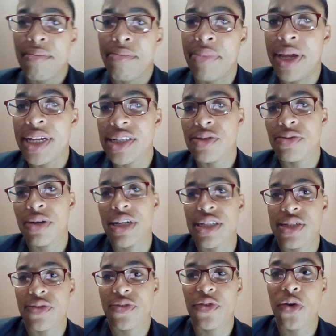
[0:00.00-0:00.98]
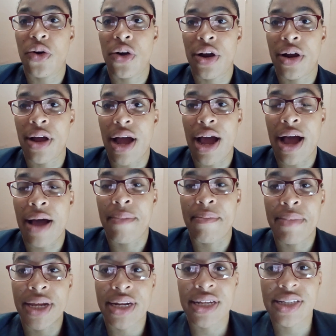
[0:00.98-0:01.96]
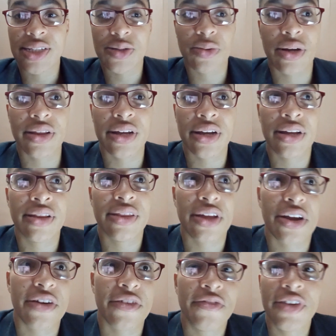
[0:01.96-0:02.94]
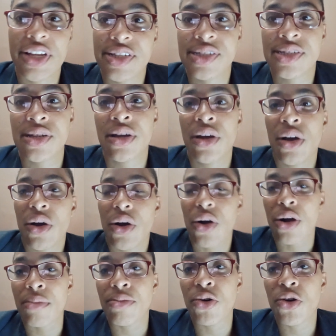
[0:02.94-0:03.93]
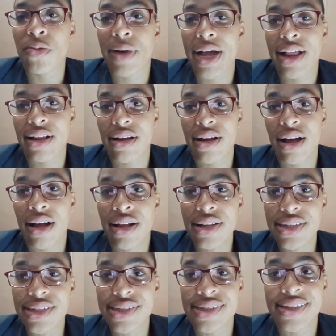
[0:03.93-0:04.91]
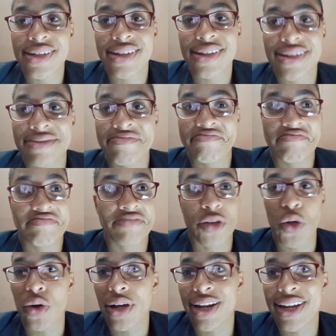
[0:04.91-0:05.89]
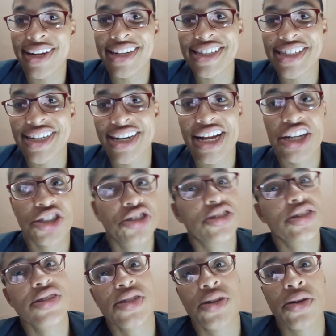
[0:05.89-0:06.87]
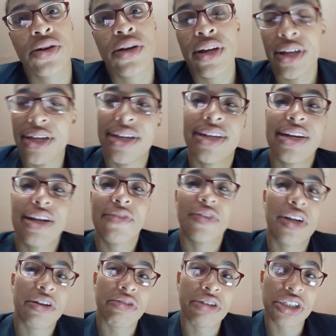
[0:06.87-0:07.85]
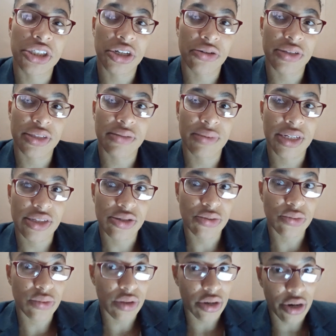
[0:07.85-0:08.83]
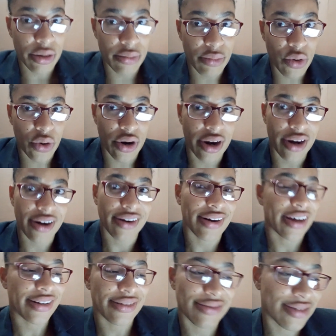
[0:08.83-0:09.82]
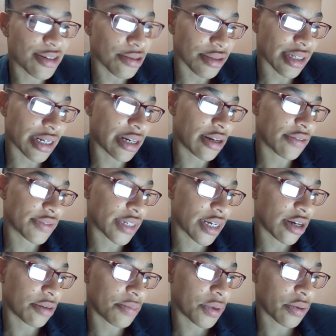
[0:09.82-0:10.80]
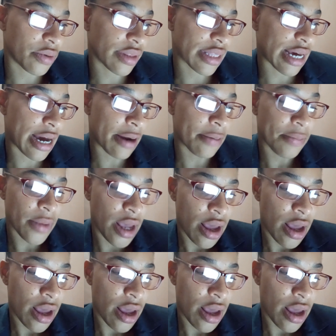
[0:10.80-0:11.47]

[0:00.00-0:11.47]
base rates for minutes, whether they're fixed or mobile calls, local and international. So you can definitely reach out to me to learn more. I'd totally love to help you with that.